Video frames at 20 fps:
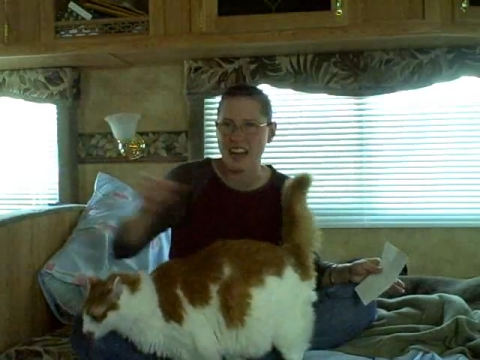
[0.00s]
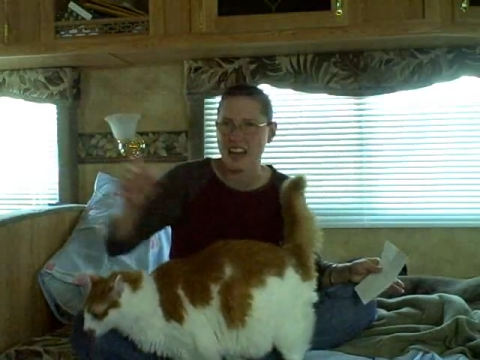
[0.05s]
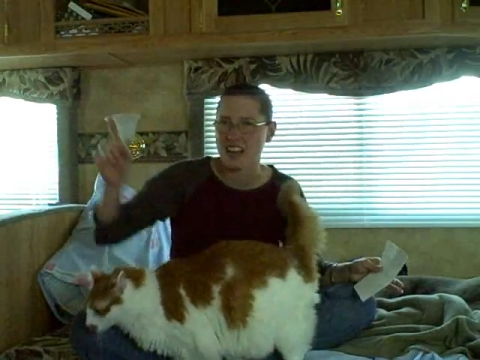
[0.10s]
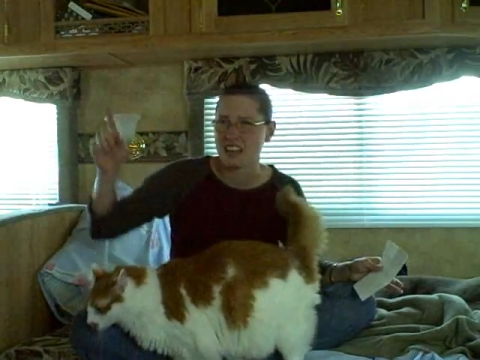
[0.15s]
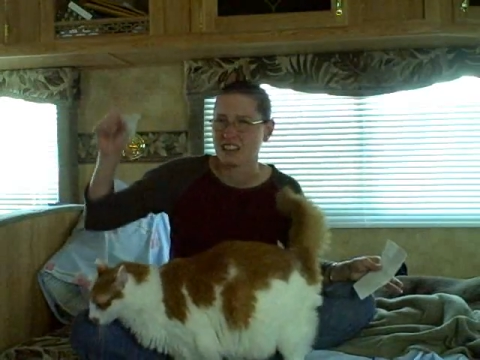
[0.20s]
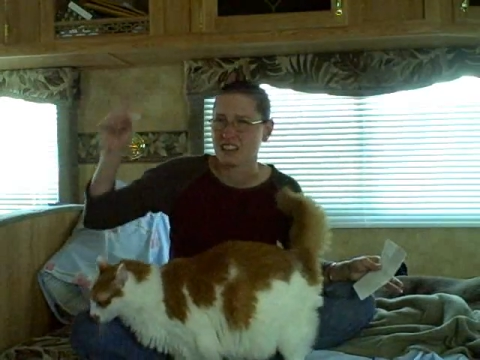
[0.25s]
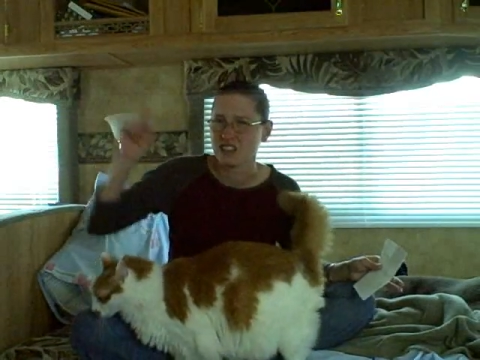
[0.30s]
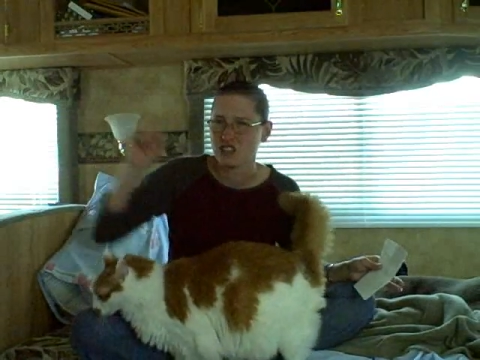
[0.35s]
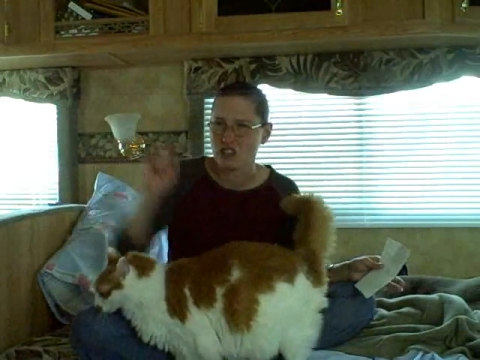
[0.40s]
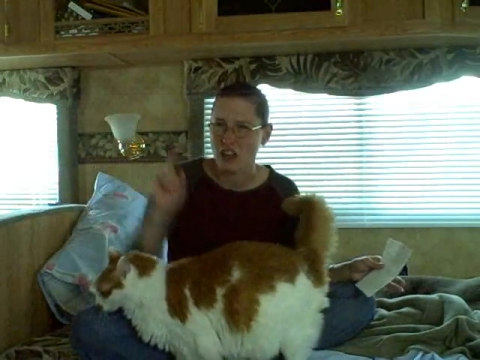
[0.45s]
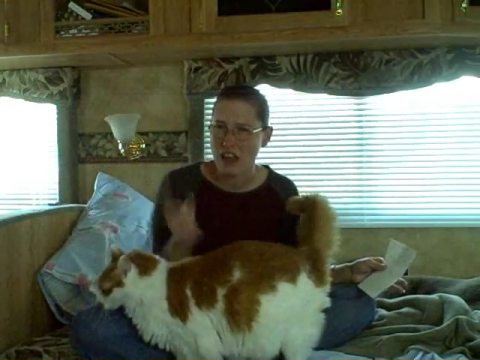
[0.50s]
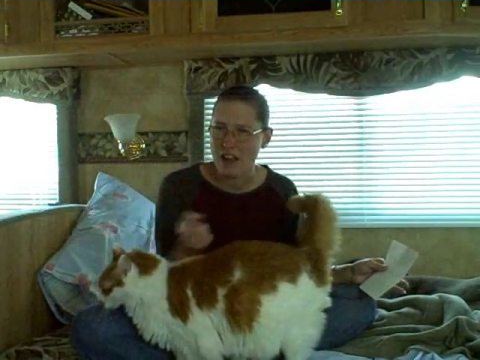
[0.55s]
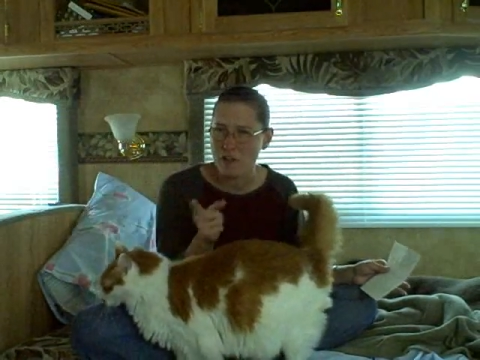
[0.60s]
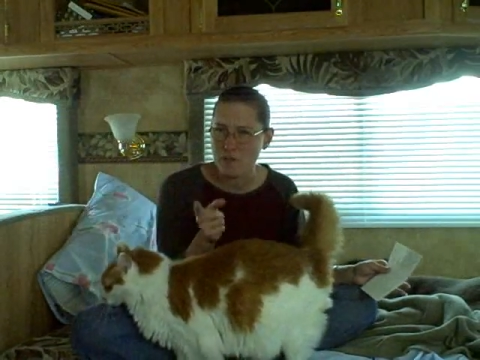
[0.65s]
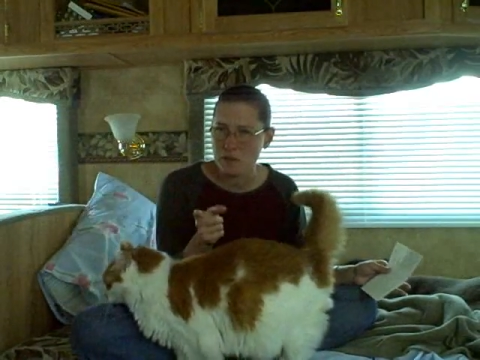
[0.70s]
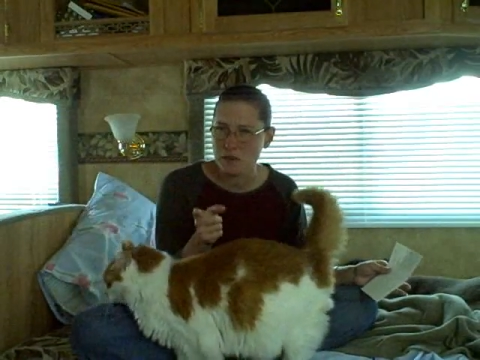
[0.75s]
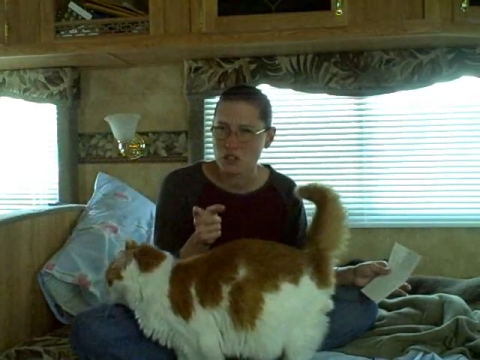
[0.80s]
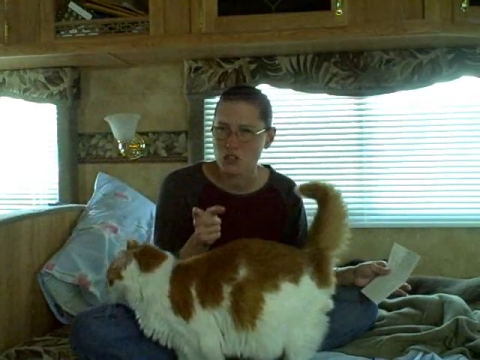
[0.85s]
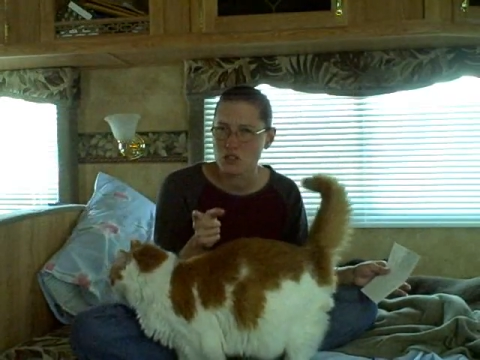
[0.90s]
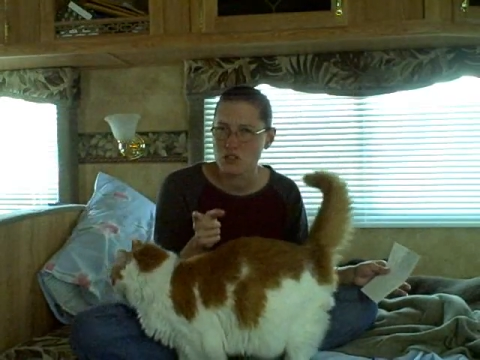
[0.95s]
and I
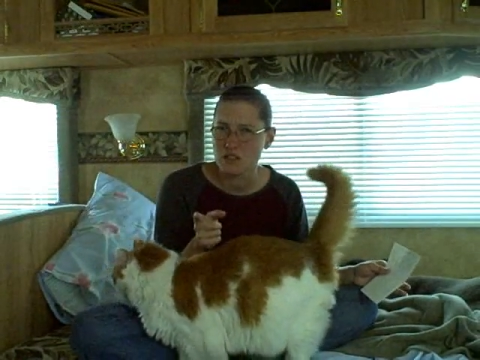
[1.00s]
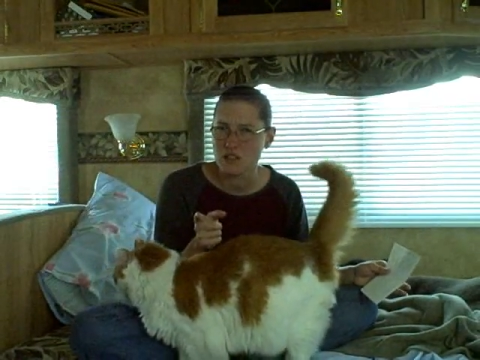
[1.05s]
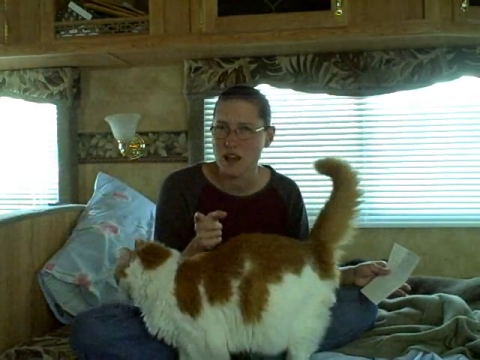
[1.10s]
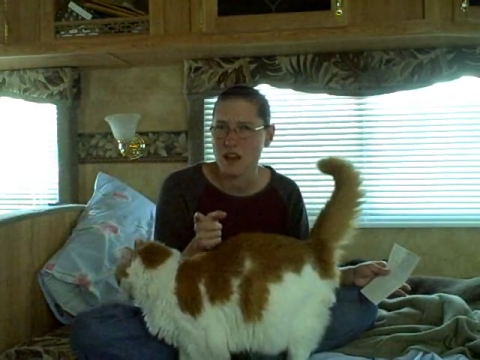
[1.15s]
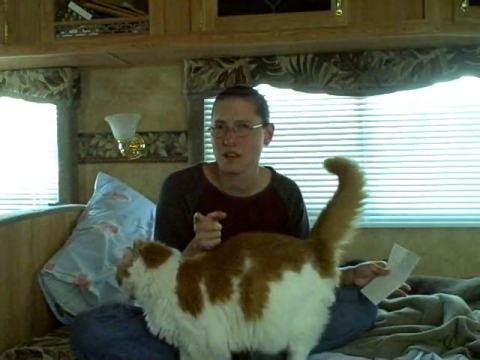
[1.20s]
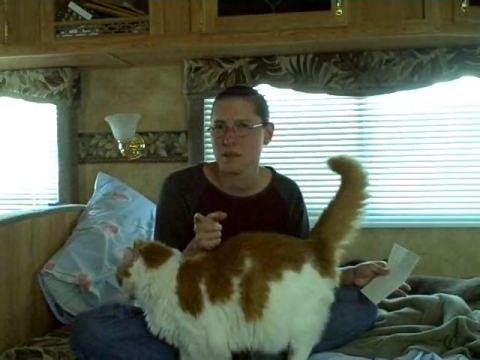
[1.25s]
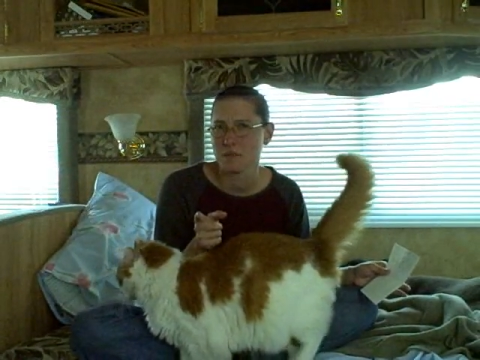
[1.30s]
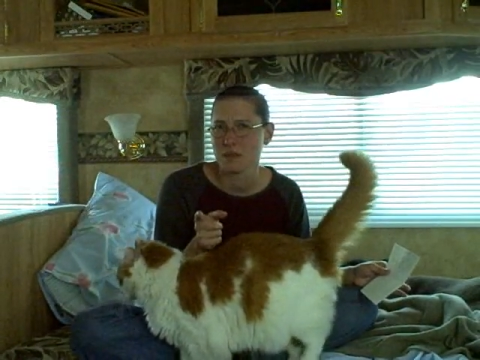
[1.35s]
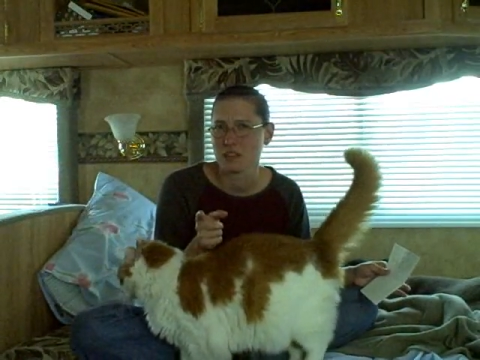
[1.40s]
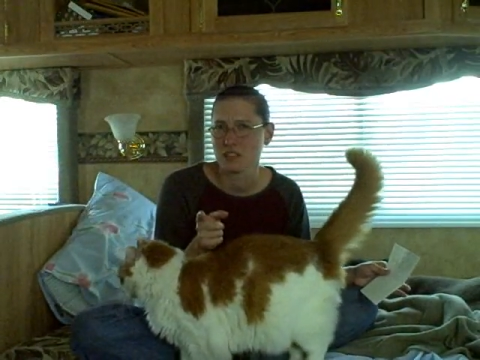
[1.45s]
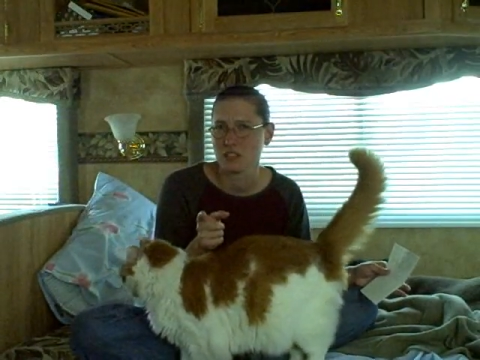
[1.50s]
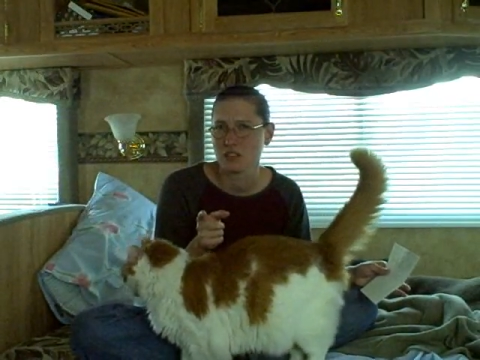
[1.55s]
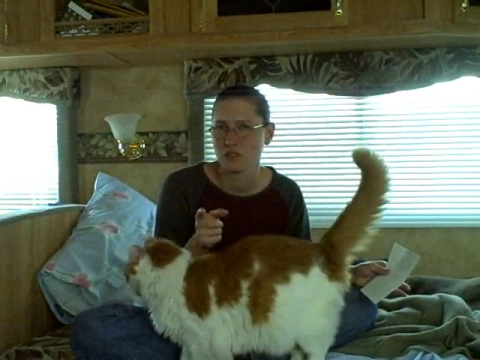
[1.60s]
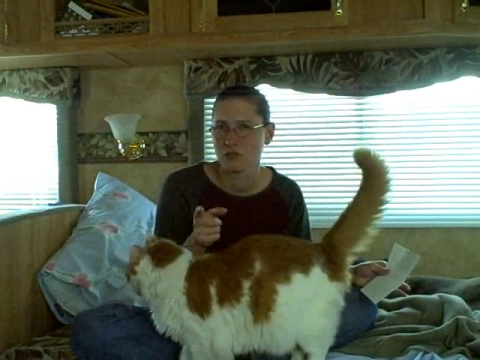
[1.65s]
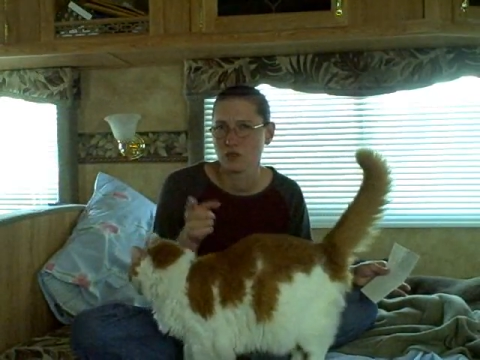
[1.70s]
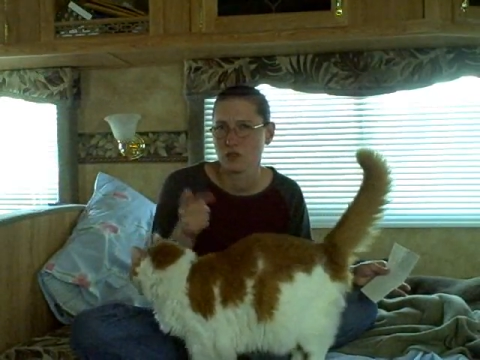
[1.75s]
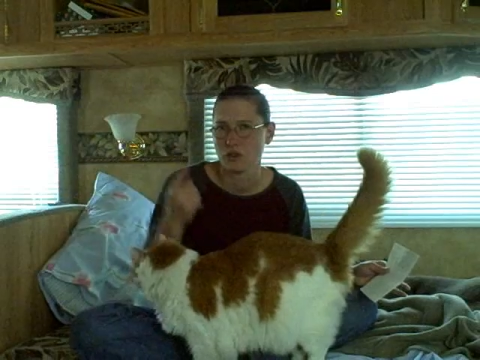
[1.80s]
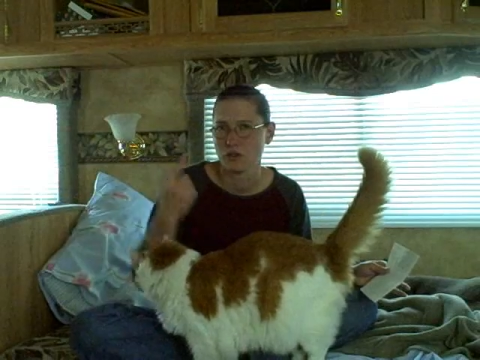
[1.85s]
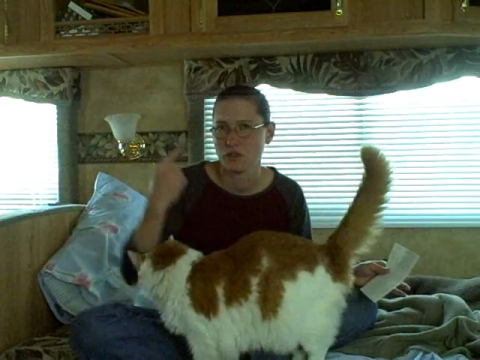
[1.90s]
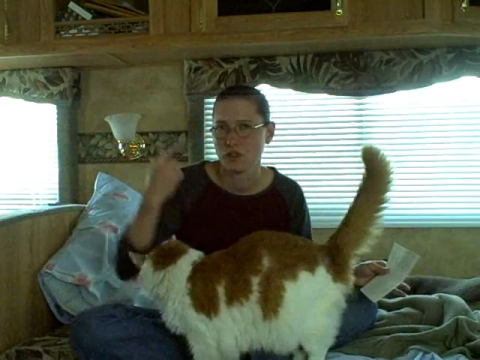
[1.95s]
have pictures of that in my cell phone.